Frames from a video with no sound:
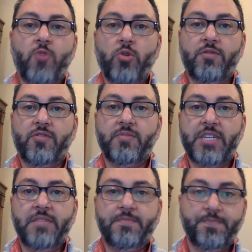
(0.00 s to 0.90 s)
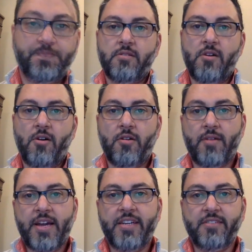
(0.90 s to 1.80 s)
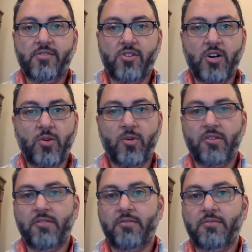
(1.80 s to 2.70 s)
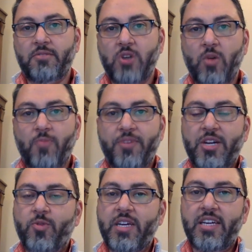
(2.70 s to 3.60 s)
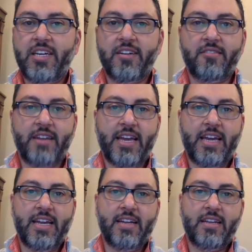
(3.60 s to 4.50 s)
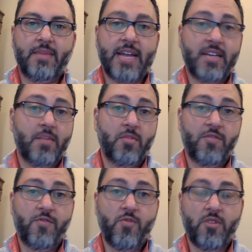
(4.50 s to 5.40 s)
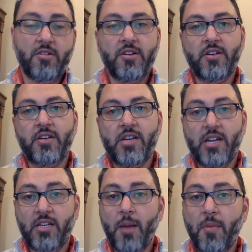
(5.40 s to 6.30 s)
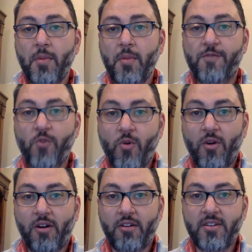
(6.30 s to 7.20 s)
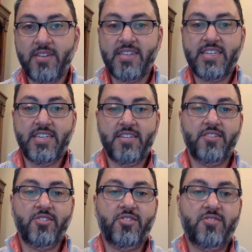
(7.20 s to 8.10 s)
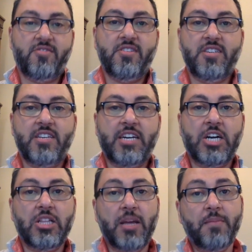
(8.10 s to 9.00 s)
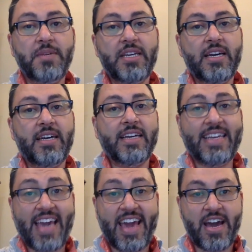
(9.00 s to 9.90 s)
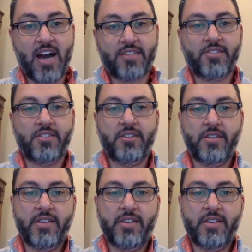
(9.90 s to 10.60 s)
rolled for me. All right, so we're going pretty quick here, and I'm at number four. Number four is the Columbia Chaos.